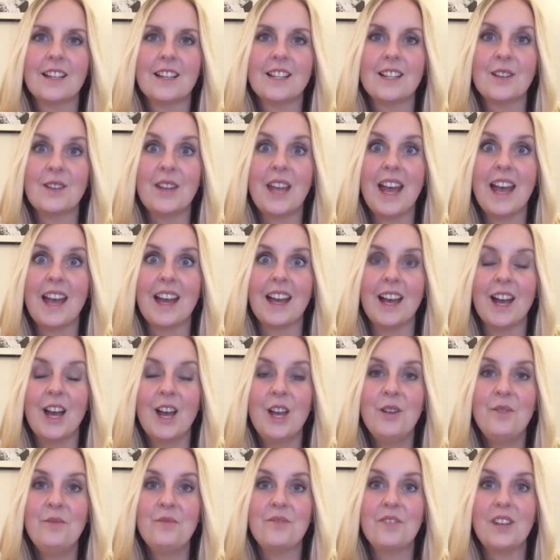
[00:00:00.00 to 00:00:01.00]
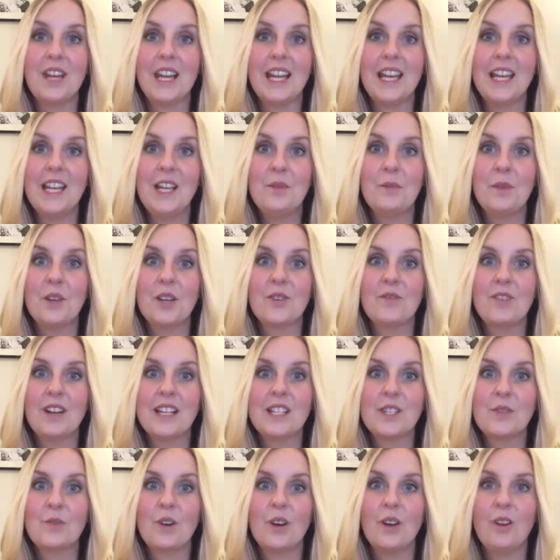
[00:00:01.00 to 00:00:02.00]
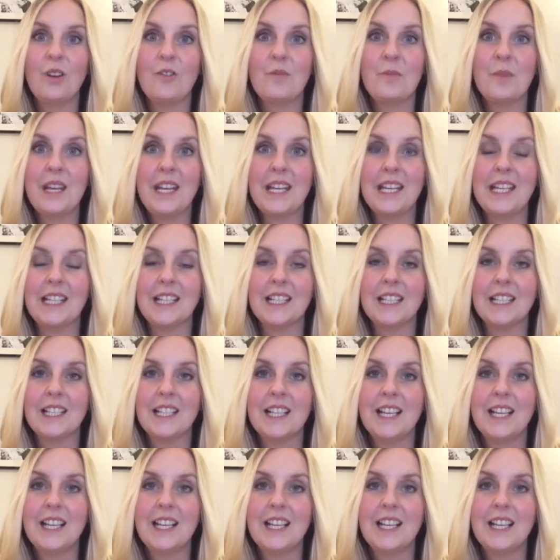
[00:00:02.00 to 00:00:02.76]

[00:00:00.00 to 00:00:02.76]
So yeah, hopefully we can raise quite a lot of money.